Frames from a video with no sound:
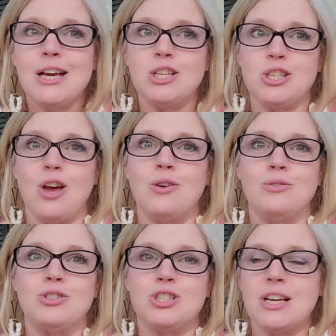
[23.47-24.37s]
So
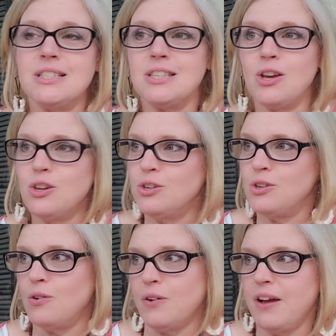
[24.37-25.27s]
just so you
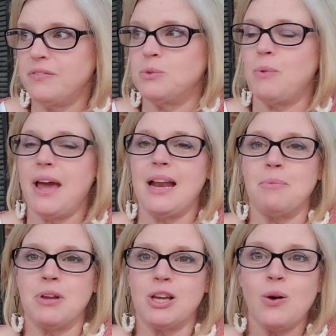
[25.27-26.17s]
don't have to wait, I'm
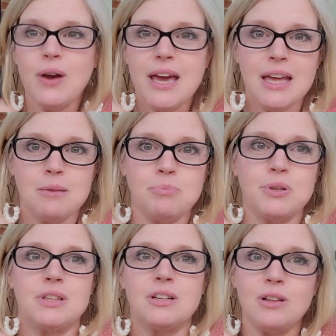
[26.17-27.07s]
going to go ahead and
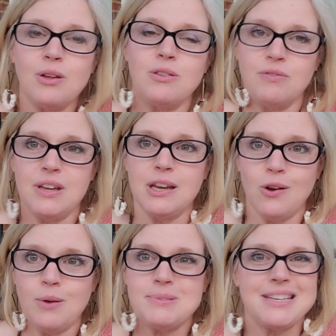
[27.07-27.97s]
put the clothing
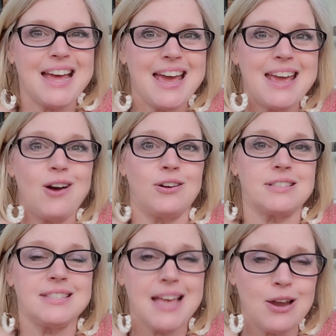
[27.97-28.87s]
video up today on
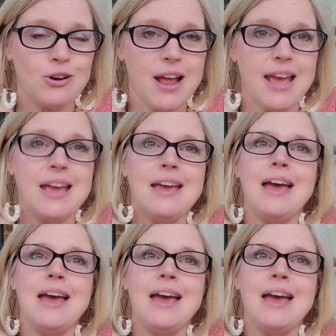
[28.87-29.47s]
Saturday